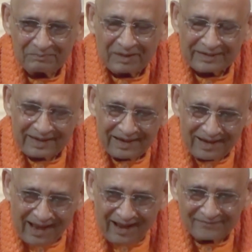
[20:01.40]
but the
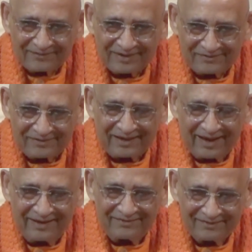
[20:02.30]
last
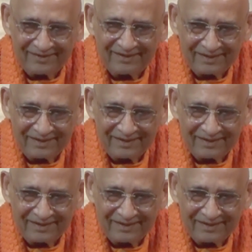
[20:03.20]
stage,